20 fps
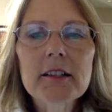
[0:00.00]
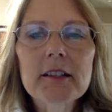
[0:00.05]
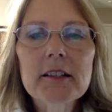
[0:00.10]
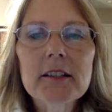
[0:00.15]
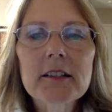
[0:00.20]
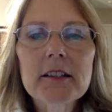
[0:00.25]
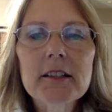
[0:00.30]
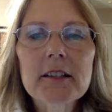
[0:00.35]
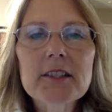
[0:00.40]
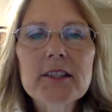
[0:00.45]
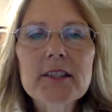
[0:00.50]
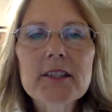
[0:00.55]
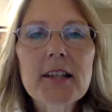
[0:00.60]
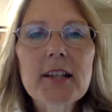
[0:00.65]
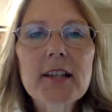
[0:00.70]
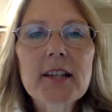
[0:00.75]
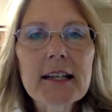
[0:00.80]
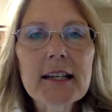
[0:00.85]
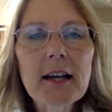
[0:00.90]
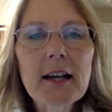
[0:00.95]
kills
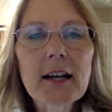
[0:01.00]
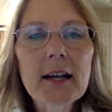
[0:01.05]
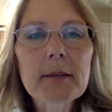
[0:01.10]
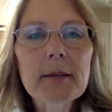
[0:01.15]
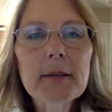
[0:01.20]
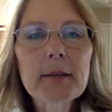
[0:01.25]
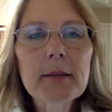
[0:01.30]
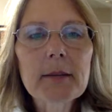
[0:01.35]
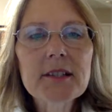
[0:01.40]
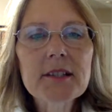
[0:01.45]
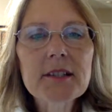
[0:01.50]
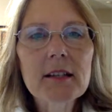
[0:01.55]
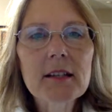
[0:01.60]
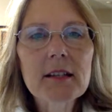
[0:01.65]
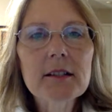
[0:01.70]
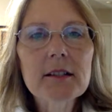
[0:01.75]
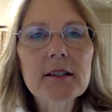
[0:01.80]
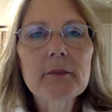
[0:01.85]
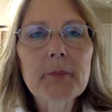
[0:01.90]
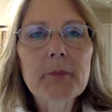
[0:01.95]

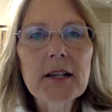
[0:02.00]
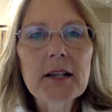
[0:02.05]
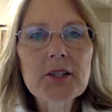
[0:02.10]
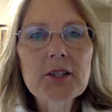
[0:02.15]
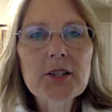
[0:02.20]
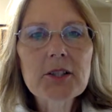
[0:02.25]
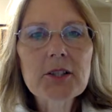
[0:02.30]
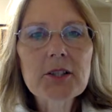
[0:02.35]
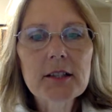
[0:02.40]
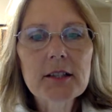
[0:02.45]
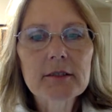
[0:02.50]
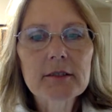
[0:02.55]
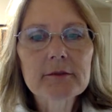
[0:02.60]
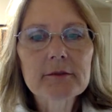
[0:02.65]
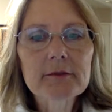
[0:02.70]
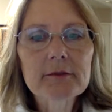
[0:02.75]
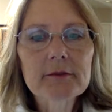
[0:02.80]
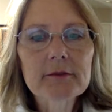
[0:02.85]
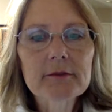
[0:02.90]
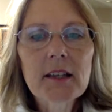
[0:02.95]
99% of bacteria.